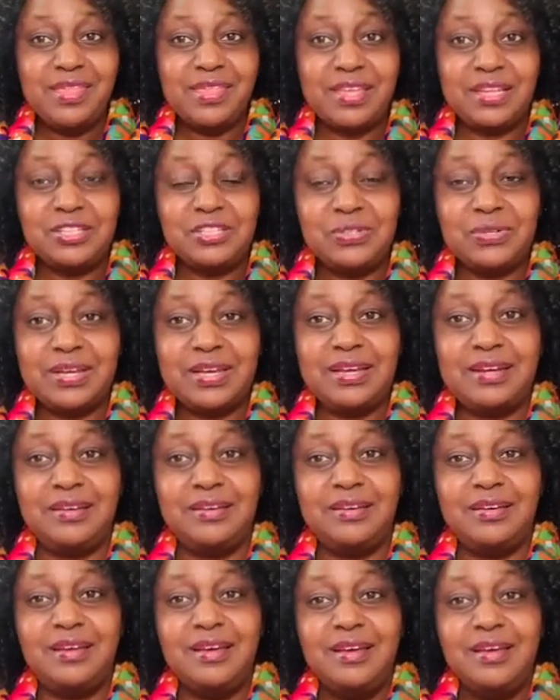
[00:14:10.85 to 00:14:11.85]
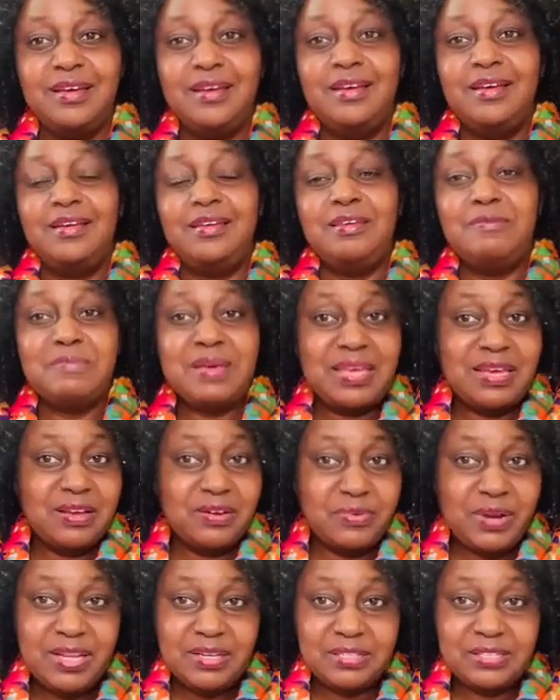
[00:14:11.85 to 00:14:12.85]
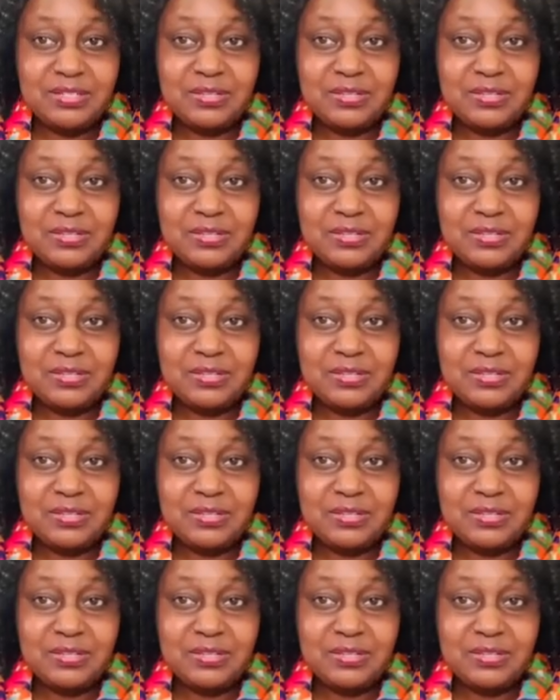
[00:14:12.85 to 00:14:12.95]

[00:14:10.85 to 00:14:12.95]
that you can immigrate.